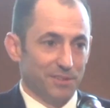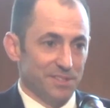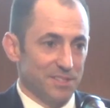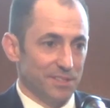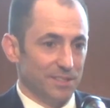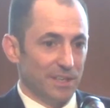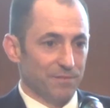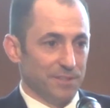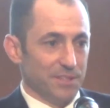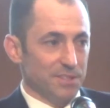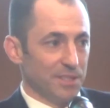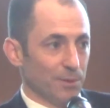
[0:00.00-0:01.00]
you can see the
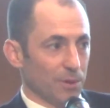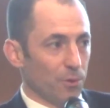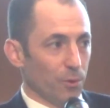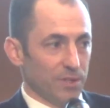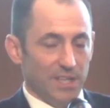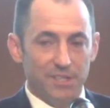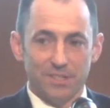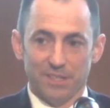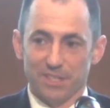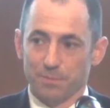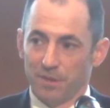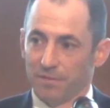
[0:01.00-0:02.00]
definition here what
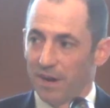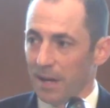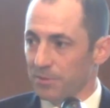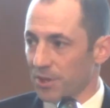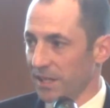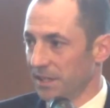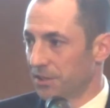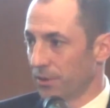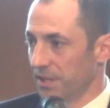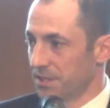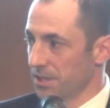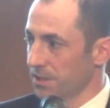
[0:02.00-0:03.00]
coordination is, but if I'm trying to
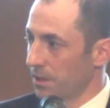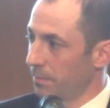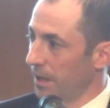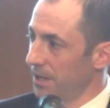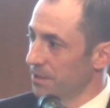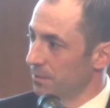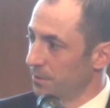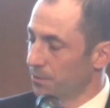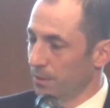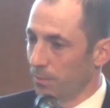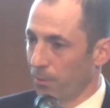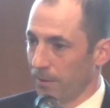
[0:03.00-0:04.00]
transition a patient
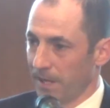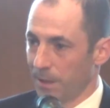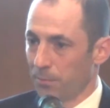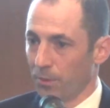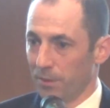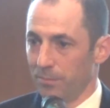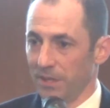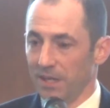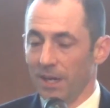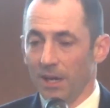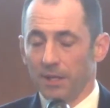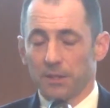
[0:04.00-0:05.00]
between point A and point
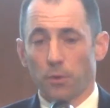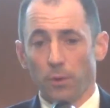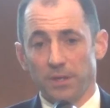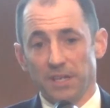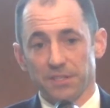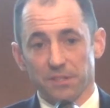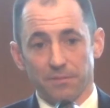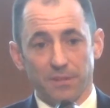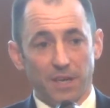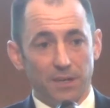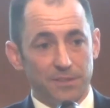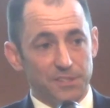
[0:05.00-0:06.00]
B, the coordination
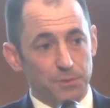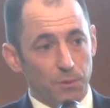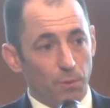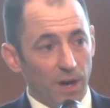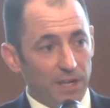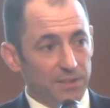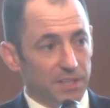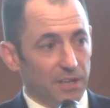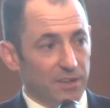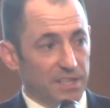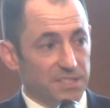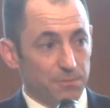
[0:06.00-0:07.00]
of care that's required
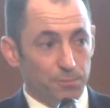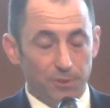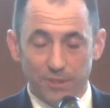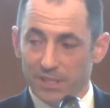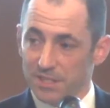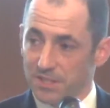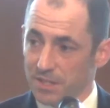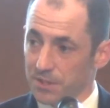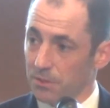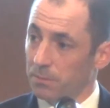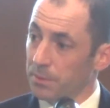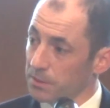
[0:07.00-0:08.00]
there is really
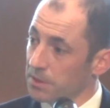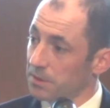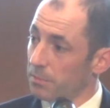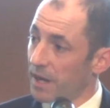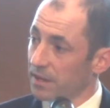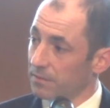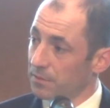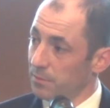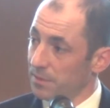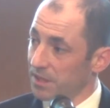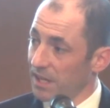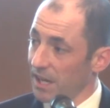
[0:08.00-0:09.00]
essential and built on the back of
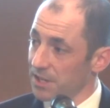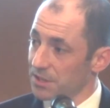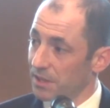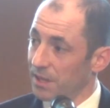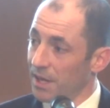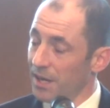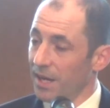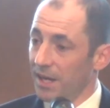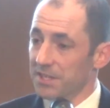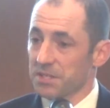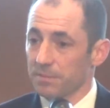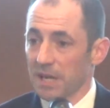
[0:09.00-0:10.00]
communication.
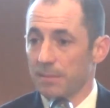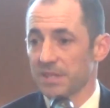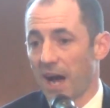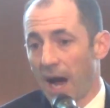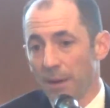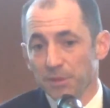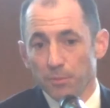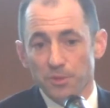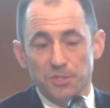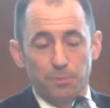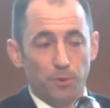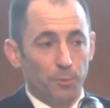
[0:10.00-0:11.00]
Sometimes I'm the
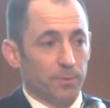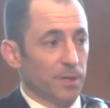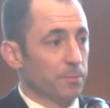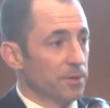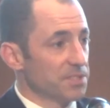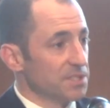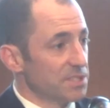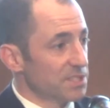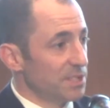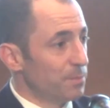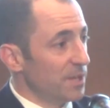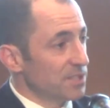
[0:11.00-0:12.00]
most appropriate person to
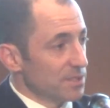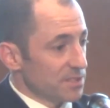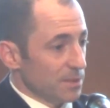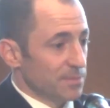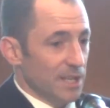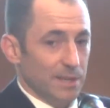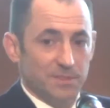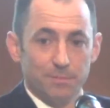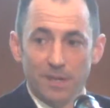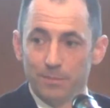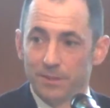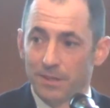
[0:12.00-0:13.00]
see the patient. Sometimes
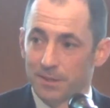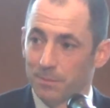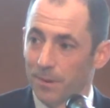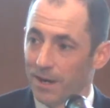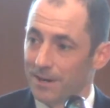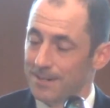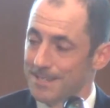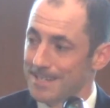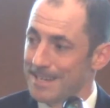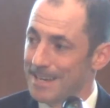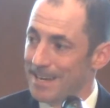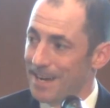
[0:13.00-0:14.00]
it might be Dr. Byers.